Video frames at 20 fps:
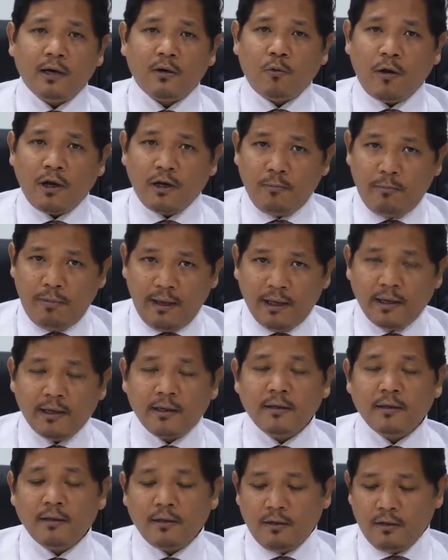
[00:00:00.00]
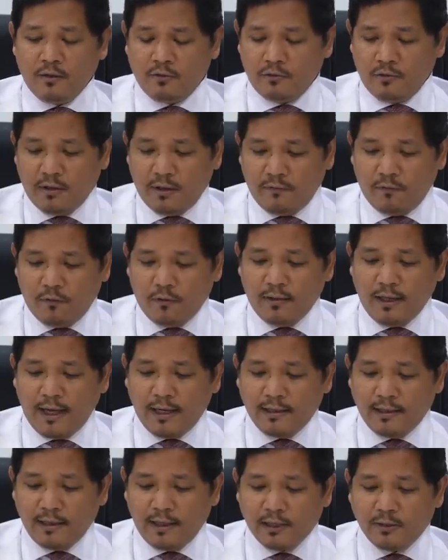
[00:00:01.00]
quite big. So therefore,
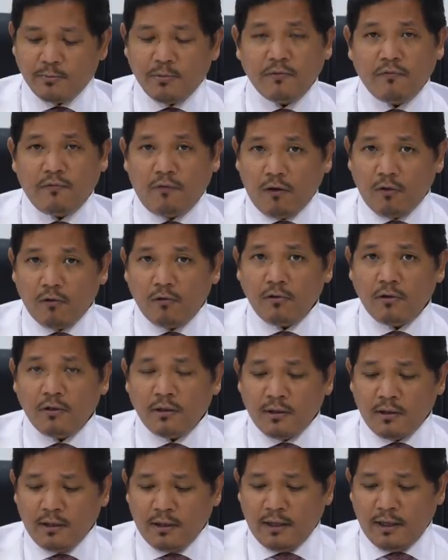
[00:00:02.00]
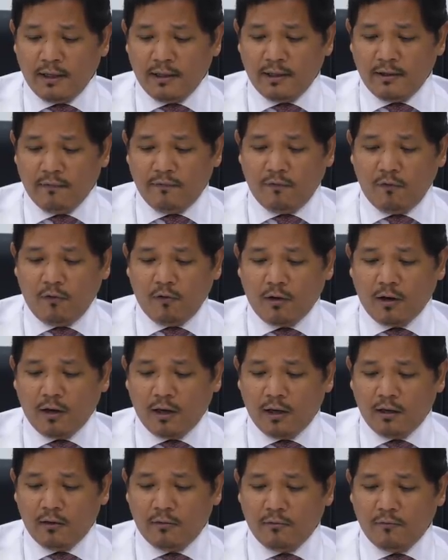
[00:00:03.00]
that has been followed, and
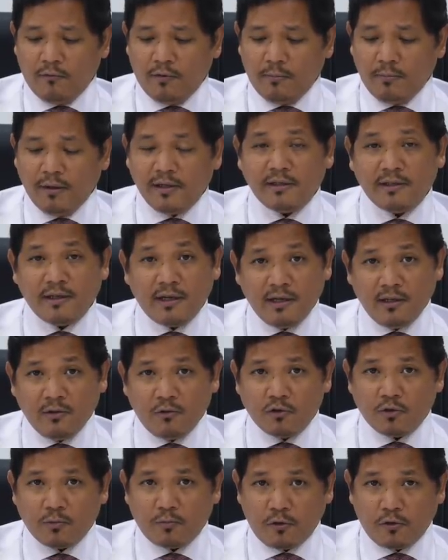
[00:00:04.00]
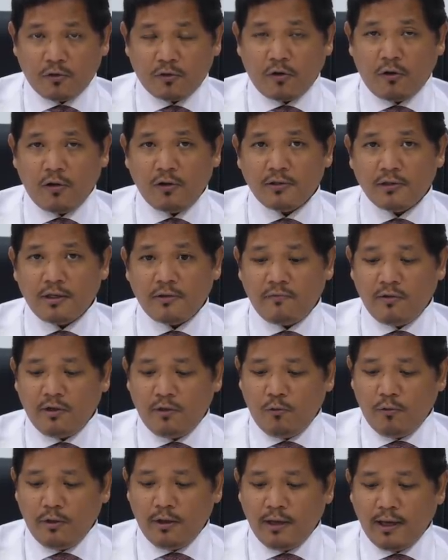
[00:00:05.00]
therefore we are maintaining those protocols and we are
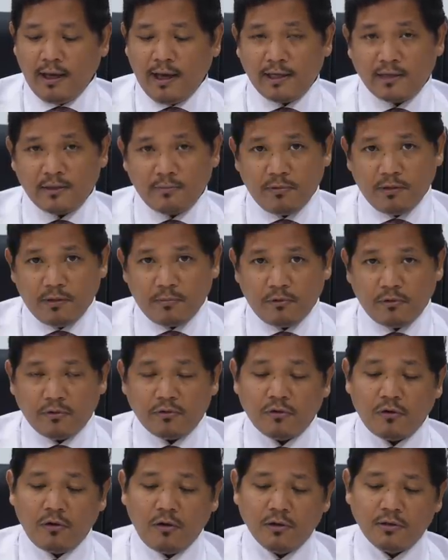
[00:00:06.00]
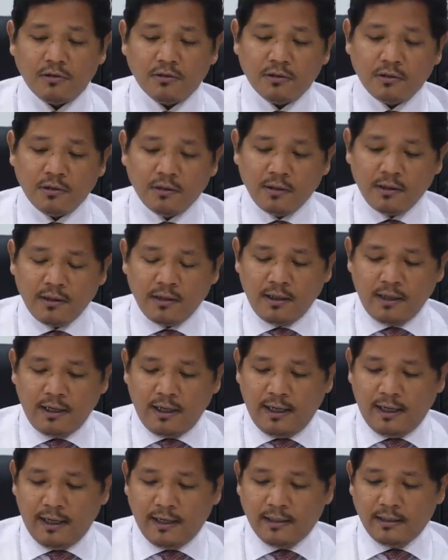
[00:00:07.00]
going as per the protocols,
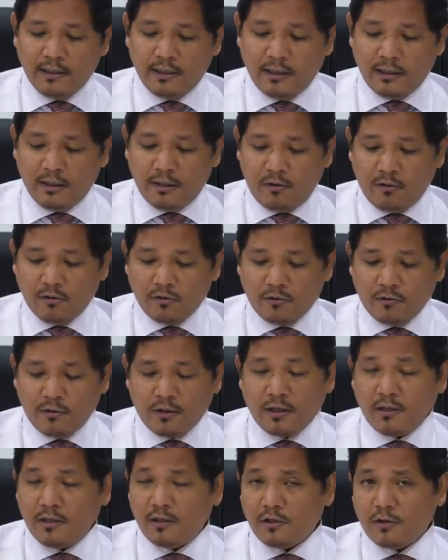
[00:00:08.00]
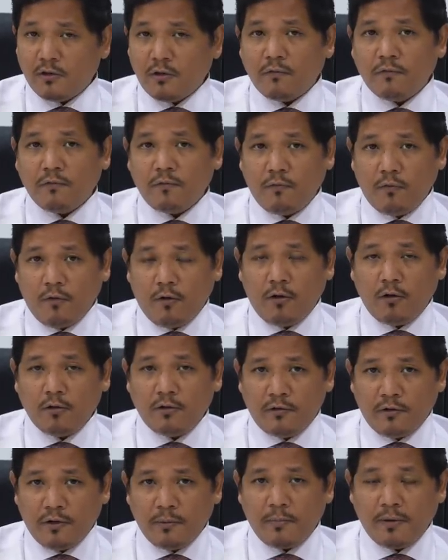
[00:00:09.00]
and also the condition of all the
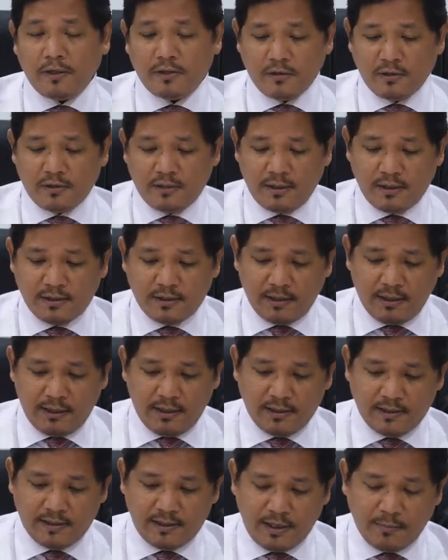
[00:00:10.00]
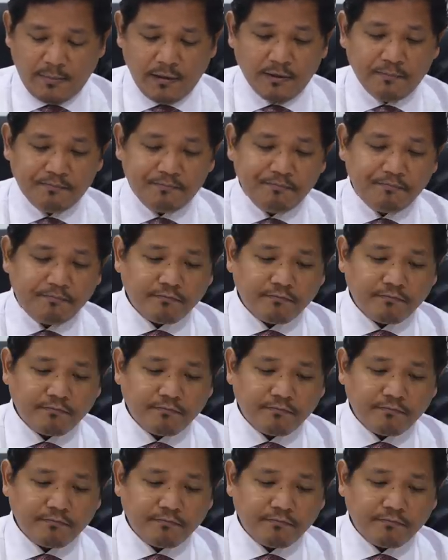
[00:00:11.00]
three patients is stable.